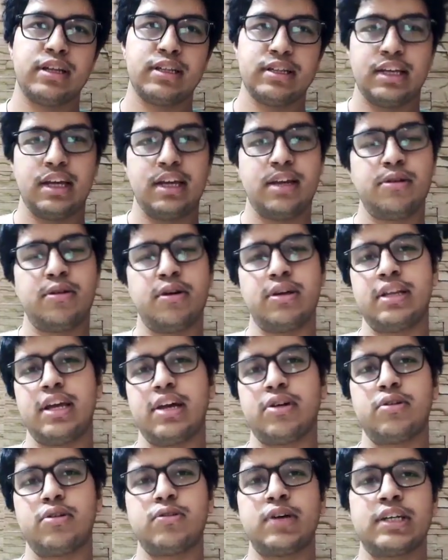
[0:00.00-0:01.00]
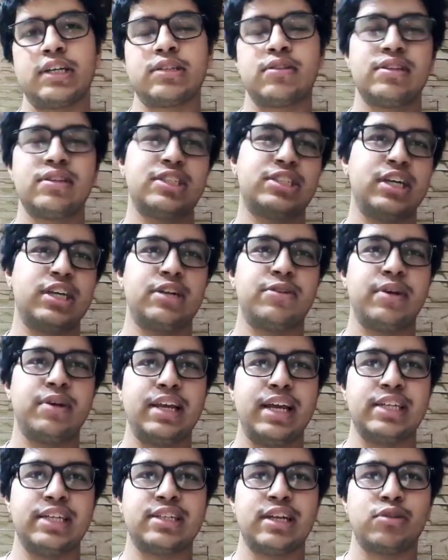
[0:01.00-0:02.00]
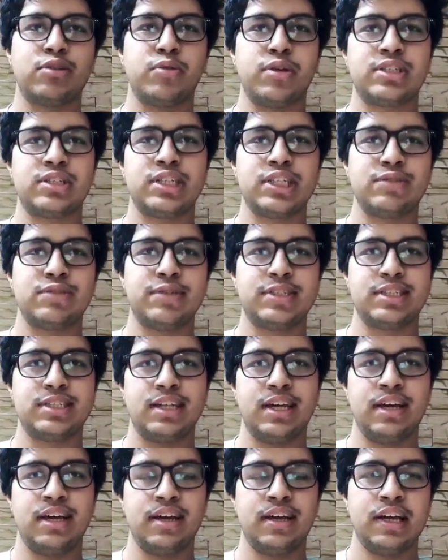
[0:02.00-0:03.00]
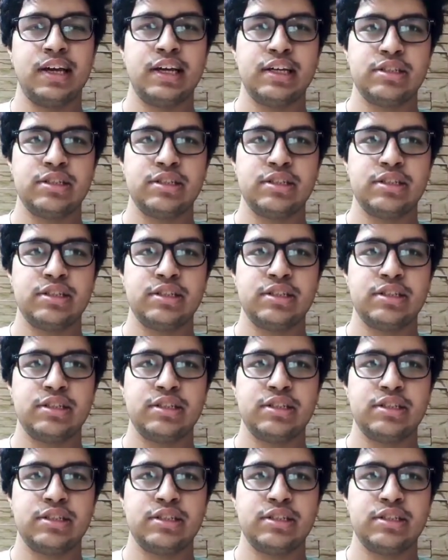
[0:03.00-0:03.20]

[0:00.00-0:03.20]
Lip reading: they are going to ask you the general HR questions which they